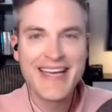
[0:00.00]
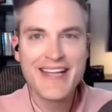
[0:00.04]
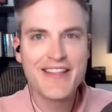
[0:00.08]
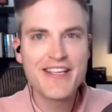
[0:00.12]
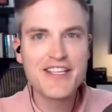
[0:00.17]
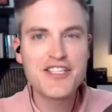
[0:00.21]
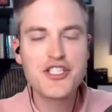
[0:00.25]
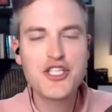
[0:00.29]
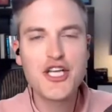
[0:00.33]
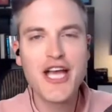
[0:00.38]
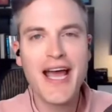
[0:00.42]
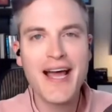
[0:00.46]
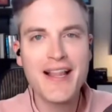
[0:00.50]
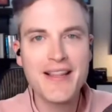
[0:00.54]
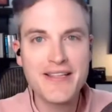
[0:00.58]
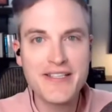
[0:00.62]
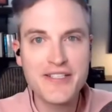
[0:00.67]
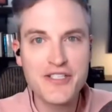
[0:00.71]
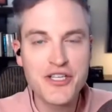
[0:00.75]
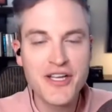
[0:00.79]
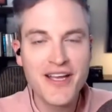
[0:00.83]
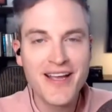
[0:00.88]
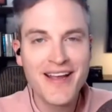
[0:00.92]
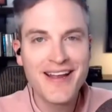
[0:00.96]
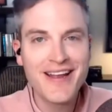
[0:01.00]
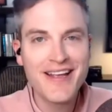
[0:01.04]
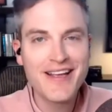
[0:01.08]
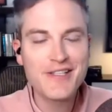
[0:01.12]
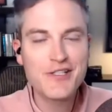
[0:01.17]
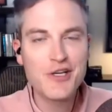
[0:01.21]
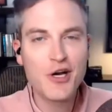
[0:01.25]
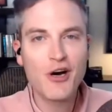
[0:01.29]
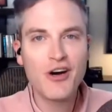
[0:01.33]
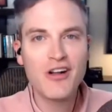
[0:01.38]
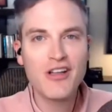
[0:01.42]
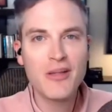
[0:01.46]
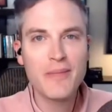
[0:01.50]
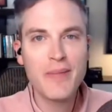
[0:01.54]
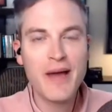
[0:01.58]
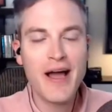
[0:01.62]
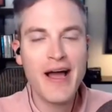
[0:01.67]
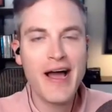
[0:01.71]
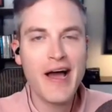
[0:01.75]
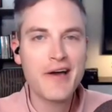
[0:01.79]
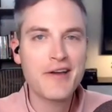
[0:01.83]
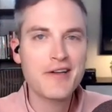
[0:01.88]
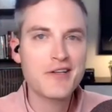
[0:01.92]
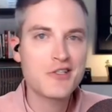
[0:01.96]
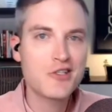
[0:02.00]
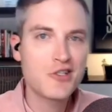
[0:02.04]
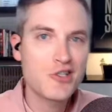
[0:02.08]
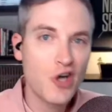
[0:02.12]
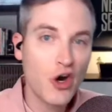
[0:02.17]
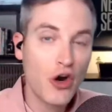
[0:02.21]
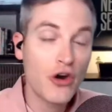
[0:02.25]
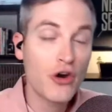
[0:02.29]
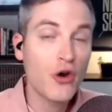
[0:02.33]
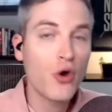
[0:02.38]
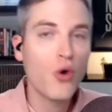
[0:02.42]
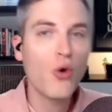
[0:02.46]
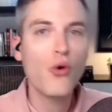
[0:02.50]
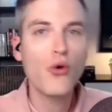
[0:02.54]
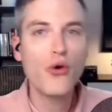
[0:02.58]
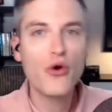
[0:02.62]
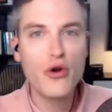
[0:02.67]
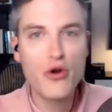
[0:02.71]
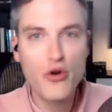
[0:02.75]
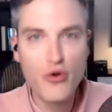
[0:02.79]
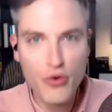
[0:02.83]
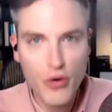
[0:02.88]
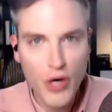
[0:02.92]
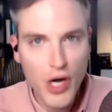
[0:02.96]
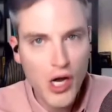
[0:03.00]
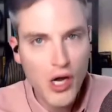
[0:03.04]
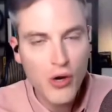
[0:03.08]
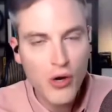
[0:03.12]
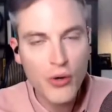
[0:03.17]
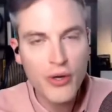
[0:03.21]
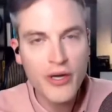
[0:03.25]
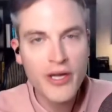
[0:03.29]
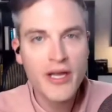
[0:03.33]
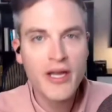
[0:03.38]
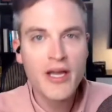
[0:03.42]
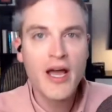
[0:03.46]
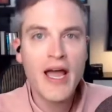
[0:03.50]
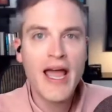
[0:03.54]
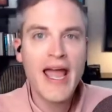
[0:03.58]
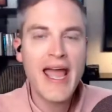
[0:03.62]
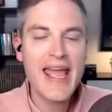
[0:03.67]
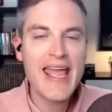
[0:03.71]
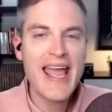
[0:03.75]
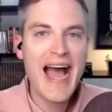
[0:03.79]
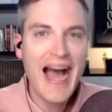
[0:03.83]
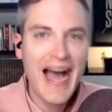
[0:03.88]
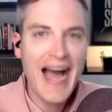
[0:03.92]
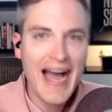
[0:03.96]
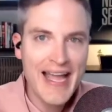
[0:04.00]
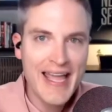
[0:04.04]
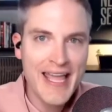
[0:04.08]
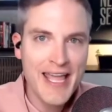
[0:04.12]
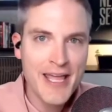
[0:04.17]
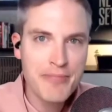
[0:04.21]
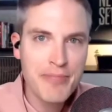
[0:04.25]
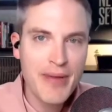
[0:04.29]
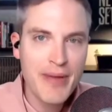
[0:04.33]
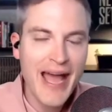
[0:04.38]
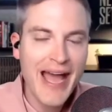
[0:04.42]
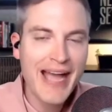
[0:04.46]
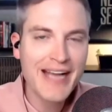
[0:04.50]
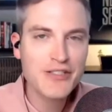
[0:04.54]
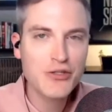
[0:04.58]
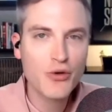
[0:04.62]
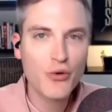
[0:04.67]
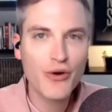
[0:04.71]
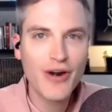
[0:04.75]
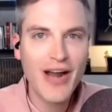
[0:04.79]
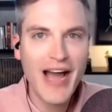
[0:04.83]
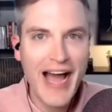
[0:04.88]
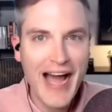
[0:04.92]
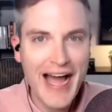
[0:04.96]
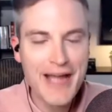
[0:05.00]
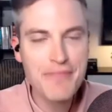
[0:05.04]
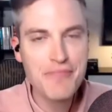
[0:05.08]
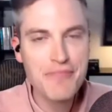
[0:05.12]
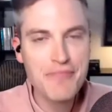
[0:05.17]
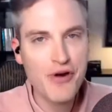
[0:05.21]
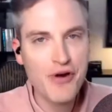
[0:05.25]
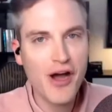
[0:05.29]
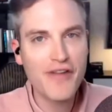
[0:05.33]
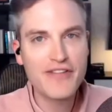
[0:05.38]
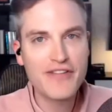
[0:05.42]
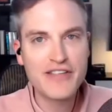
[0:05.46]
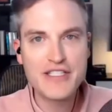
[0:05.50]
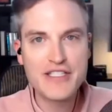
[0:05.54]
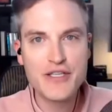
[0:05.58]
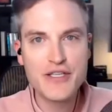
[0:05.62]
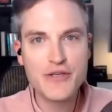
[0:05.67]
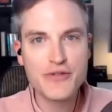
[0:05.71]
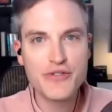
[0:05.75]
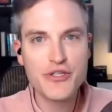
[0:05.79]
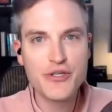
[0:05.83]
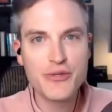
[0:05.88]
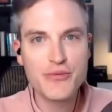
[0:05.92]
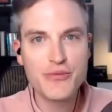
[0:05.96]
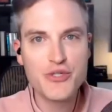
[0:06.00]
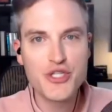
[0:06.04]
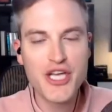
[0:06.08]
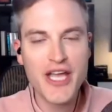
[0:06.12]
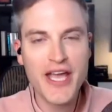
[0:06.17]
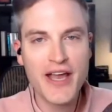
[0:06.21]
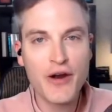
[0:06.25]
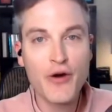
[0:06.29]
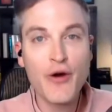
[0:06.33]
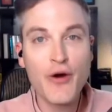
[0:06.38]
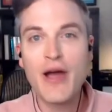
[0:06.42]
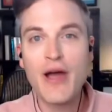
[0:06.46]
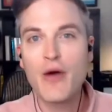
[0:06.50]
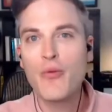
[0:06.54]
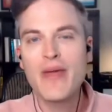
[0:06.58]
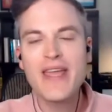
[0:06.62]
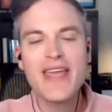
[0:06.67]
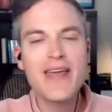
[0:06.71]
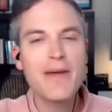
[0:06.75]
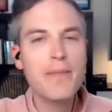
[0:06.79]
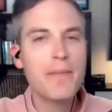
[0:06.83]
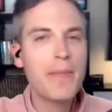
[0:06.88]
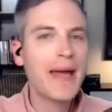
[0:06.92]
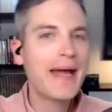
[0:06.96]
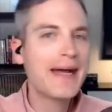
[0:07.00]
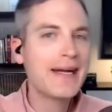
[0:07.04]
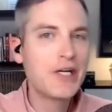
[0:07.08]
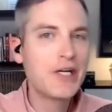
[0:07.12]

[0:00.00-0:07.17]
This challenge is all about how to start or grow a high impact or high profit YouTube channel. And we have been